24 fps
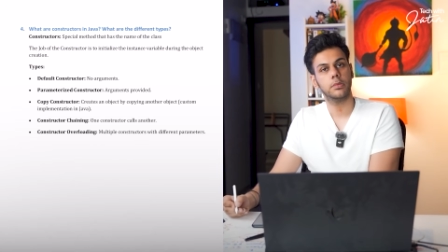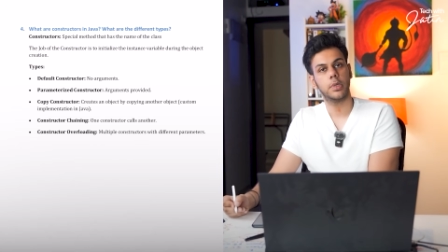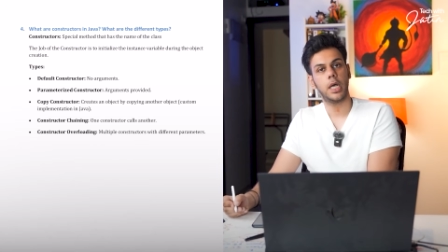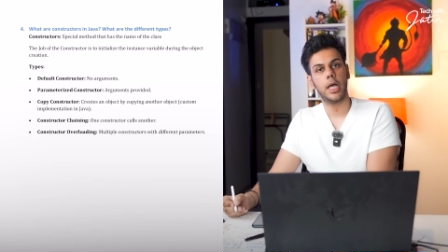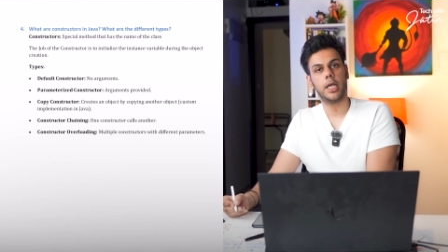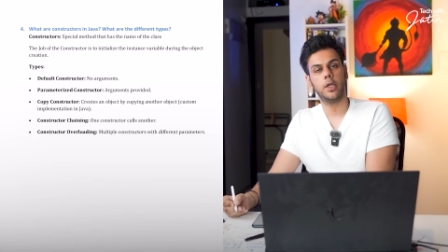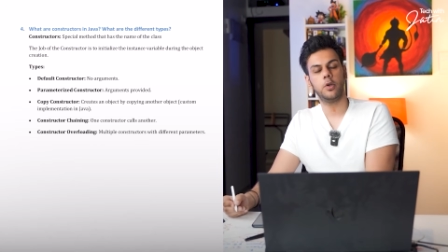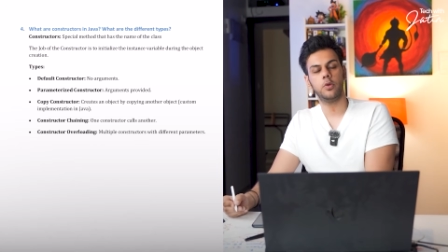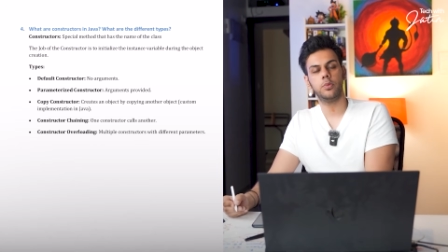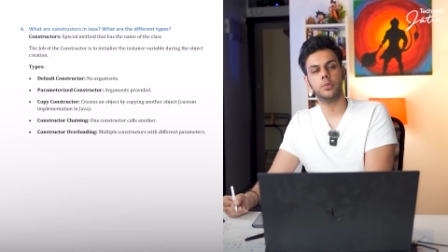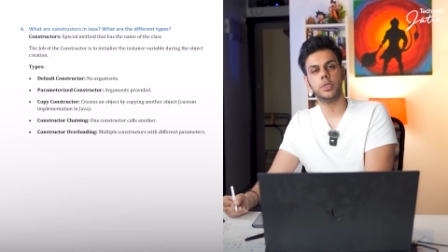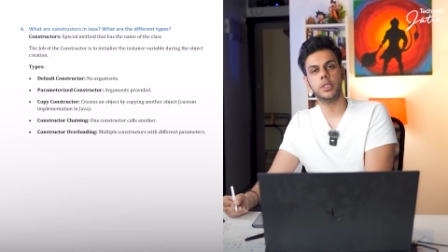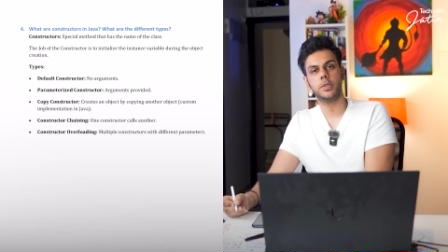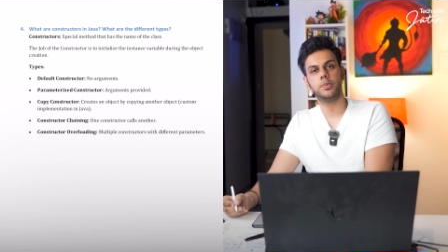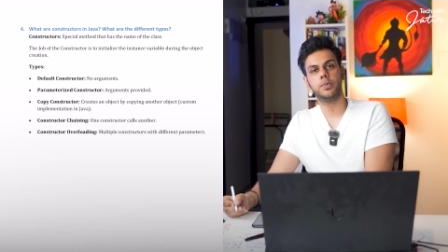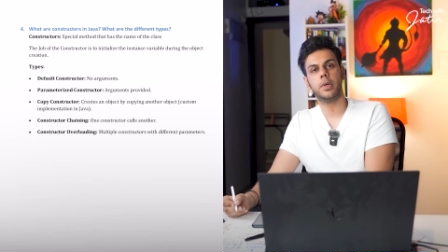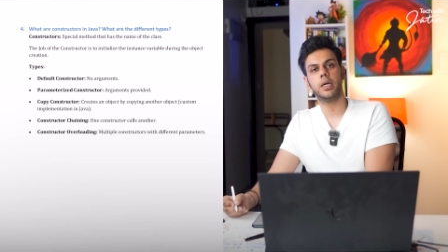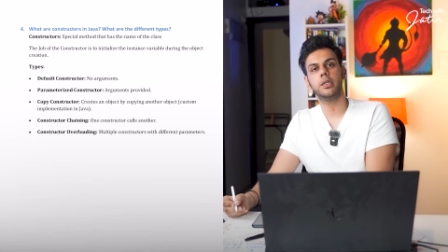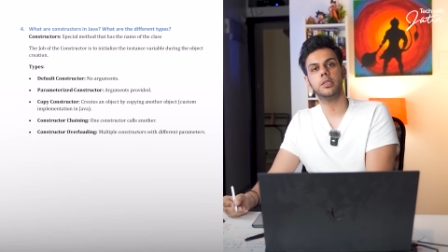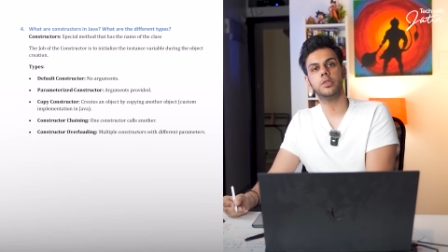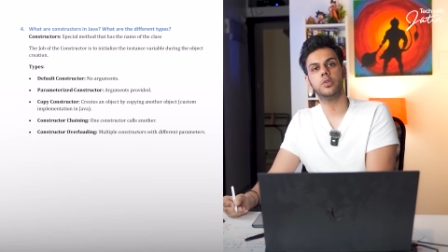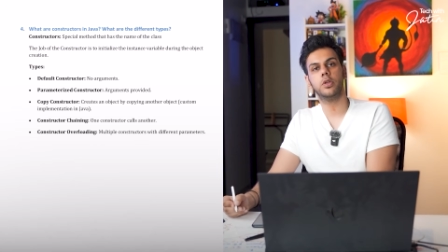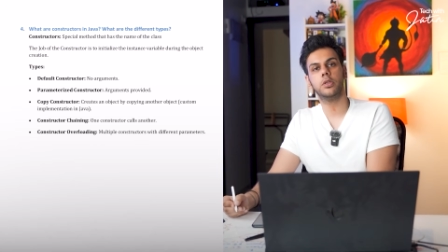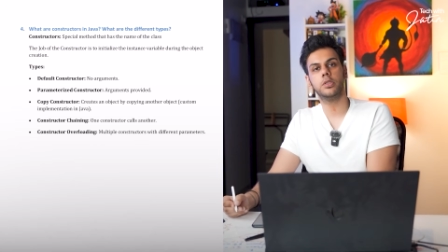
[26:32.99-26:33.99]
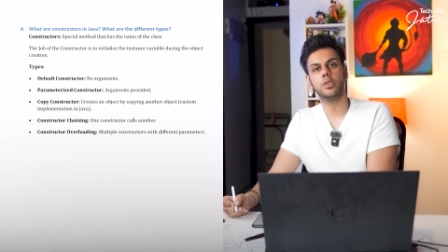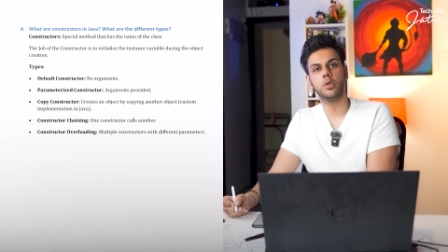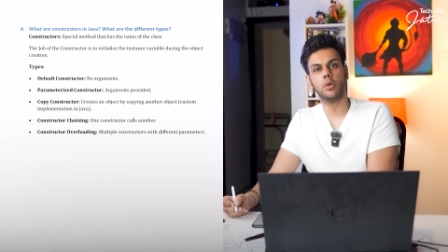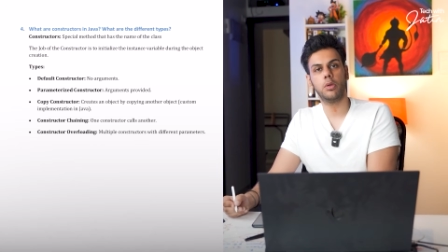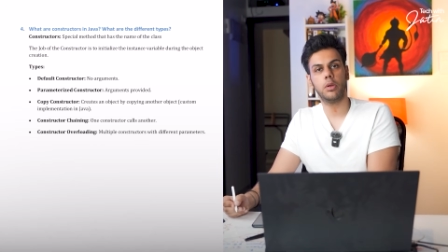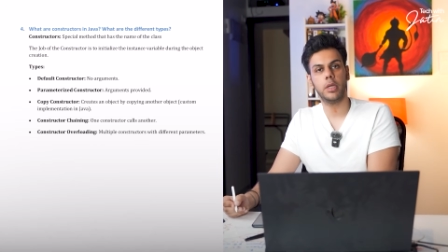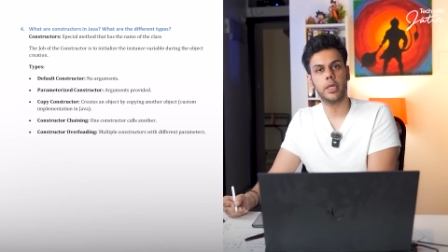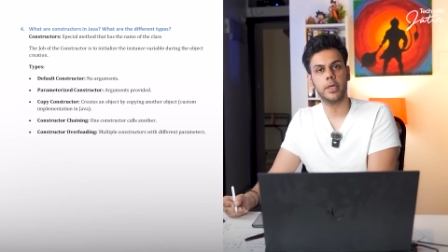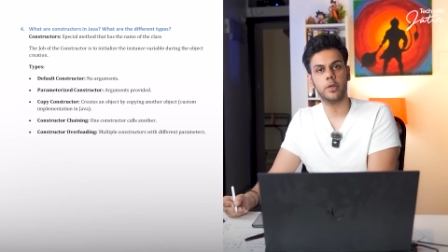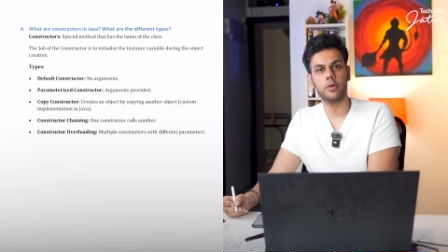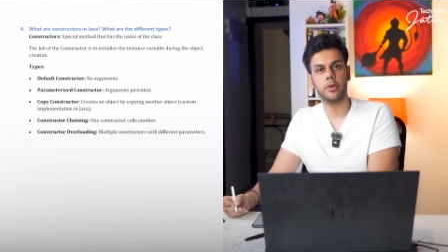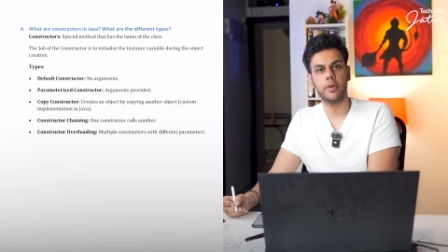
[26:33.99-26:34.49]
I hope this part is also
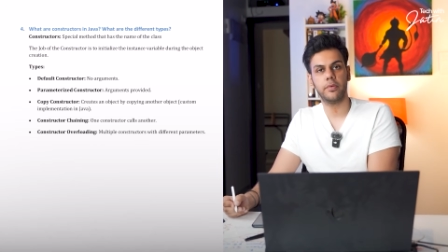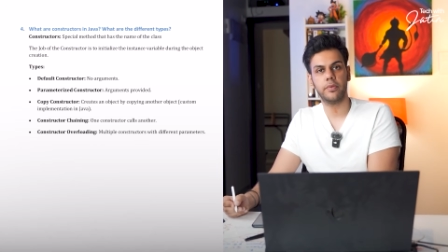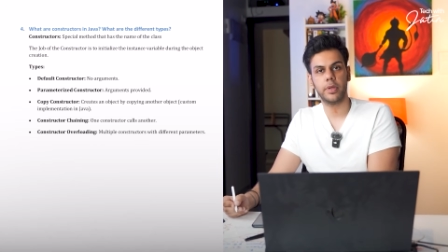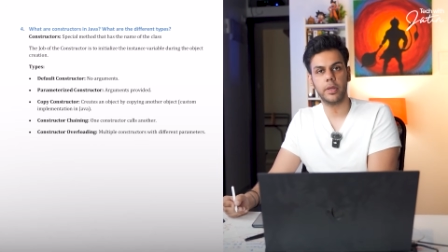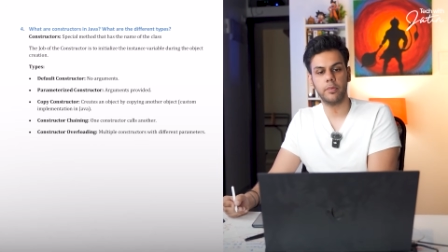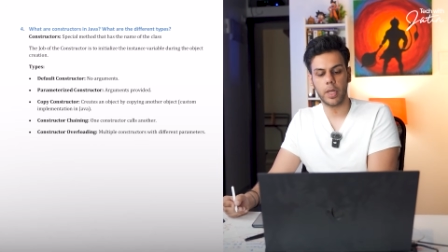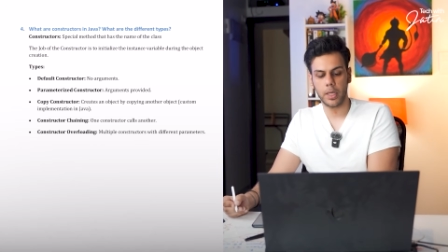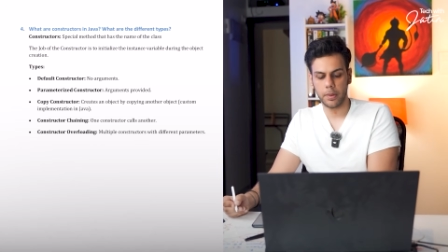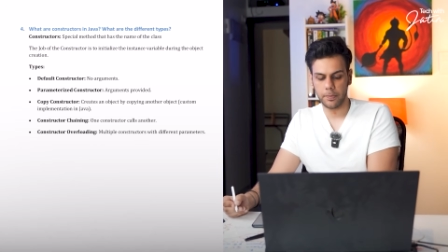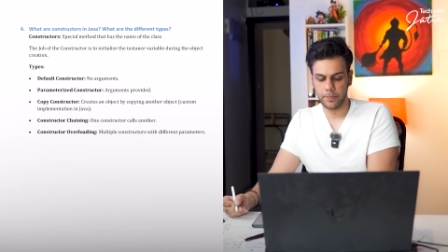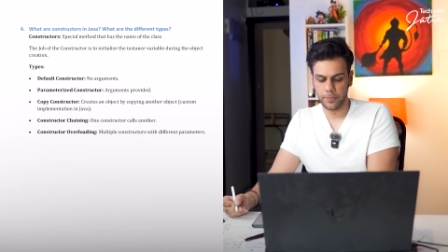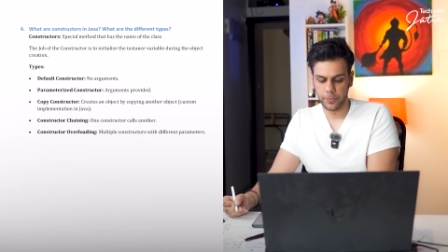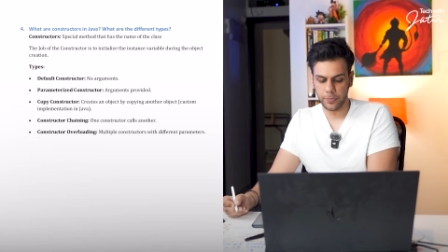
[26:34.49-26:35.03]
clear to everyone.